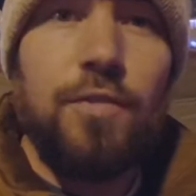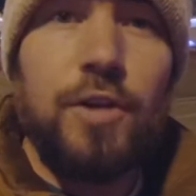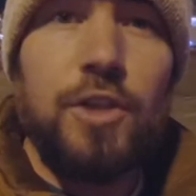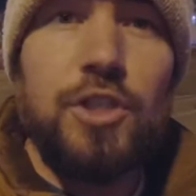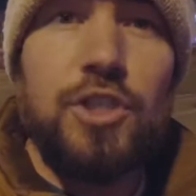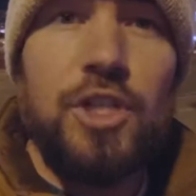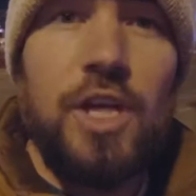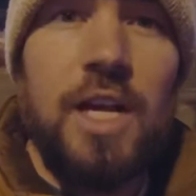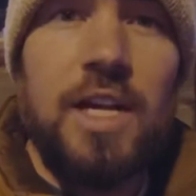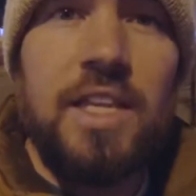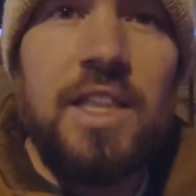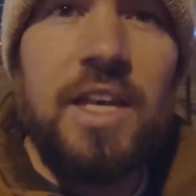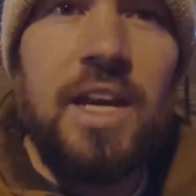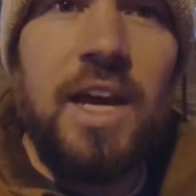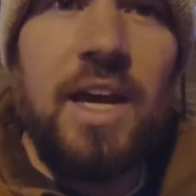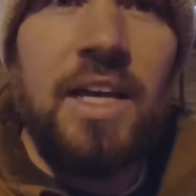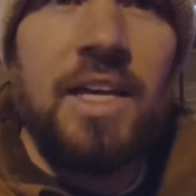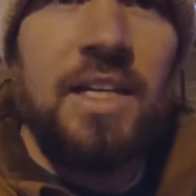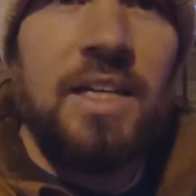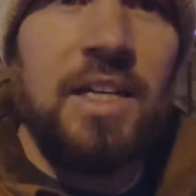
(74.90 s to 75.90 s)
Shot of the
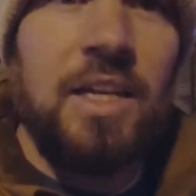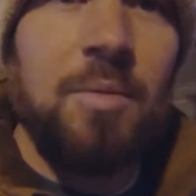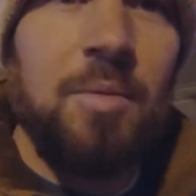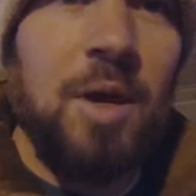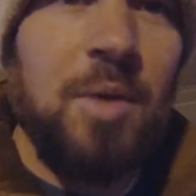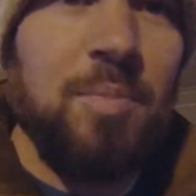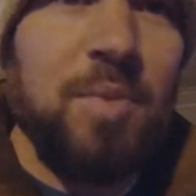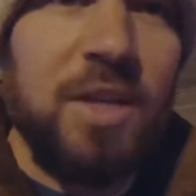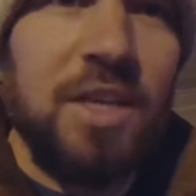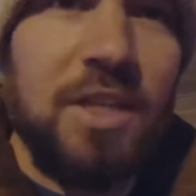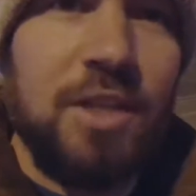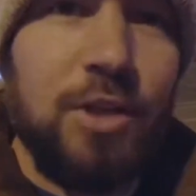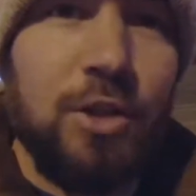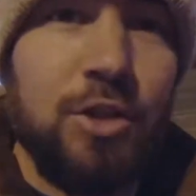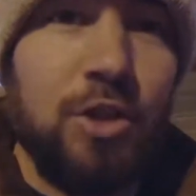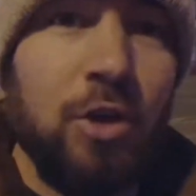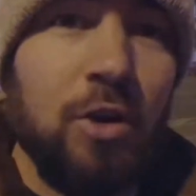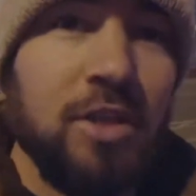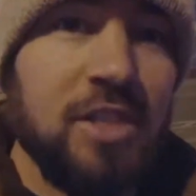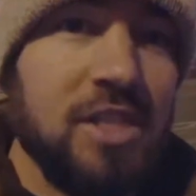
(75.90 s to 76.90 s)
night. It might be a little
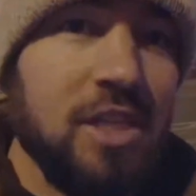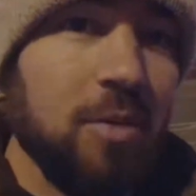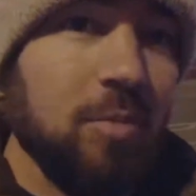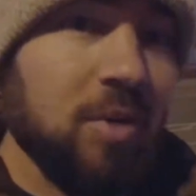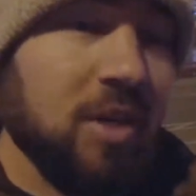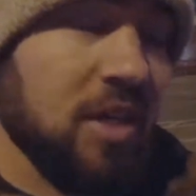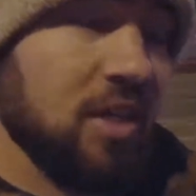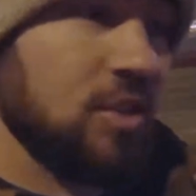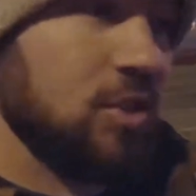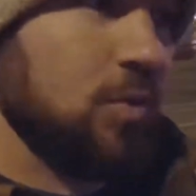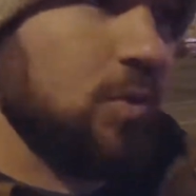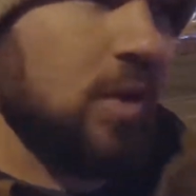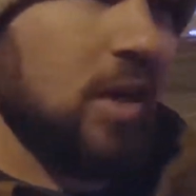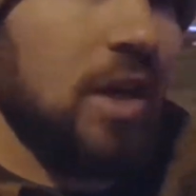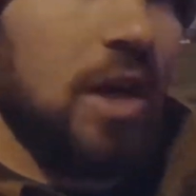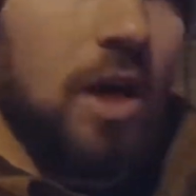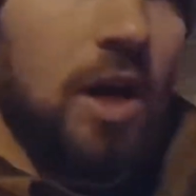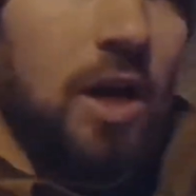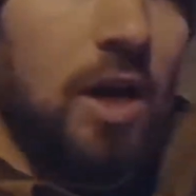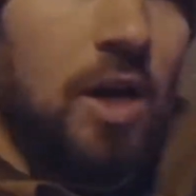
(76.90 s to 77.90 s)
noisy because we
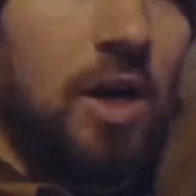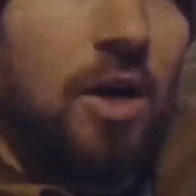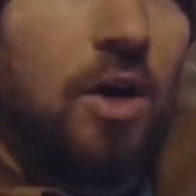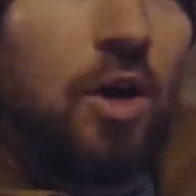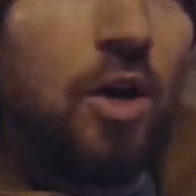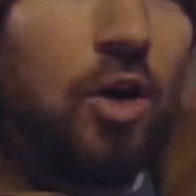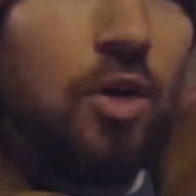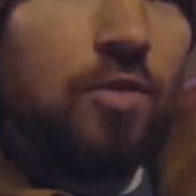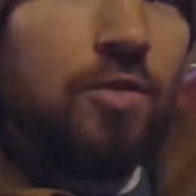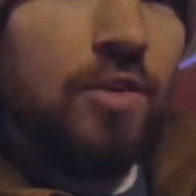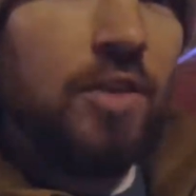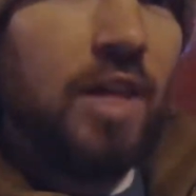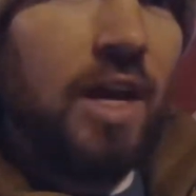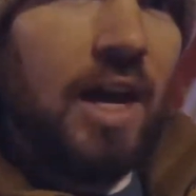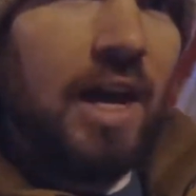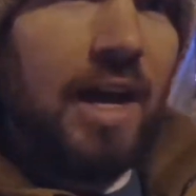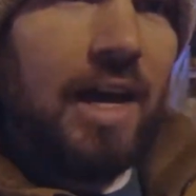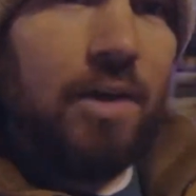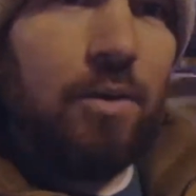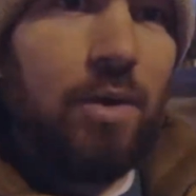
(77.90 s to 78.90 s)
are over the
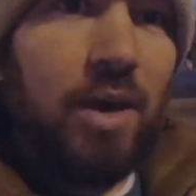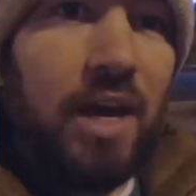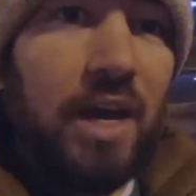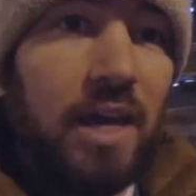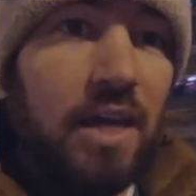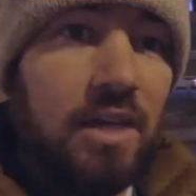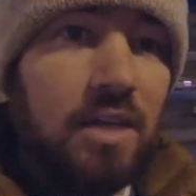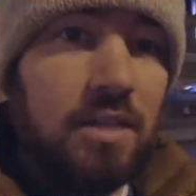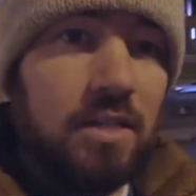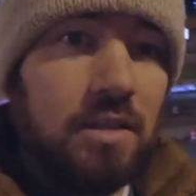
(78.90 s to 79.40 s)
highway,